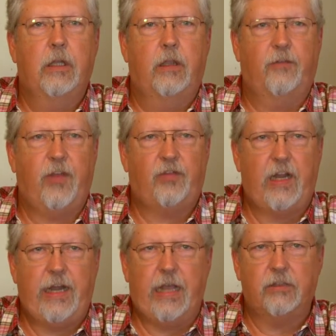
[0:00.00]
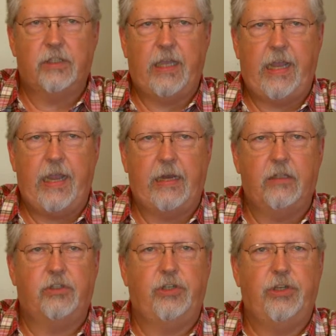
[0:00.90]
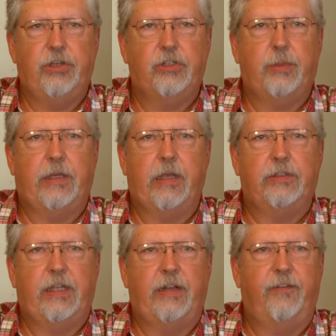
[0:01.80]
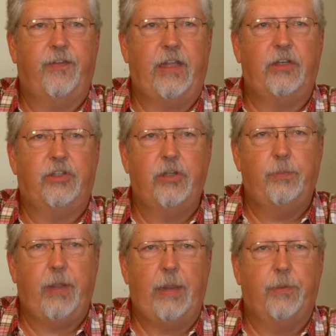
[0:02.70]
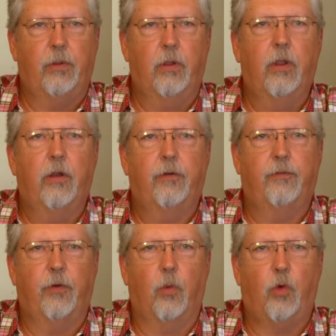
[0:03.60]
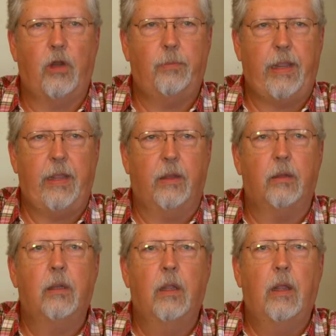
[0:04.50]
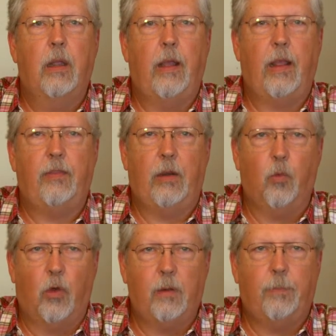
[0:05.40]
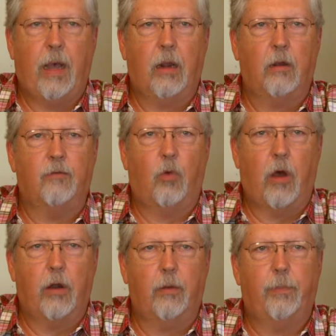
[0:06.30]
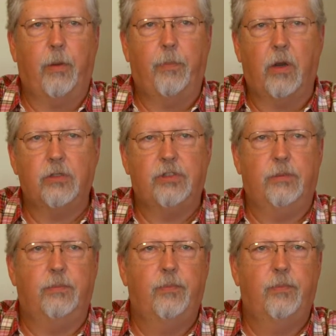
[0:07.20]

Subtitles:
The 15-ounce can is used because it can feed 2 people for 1 meal and then 1 bottle of water per person.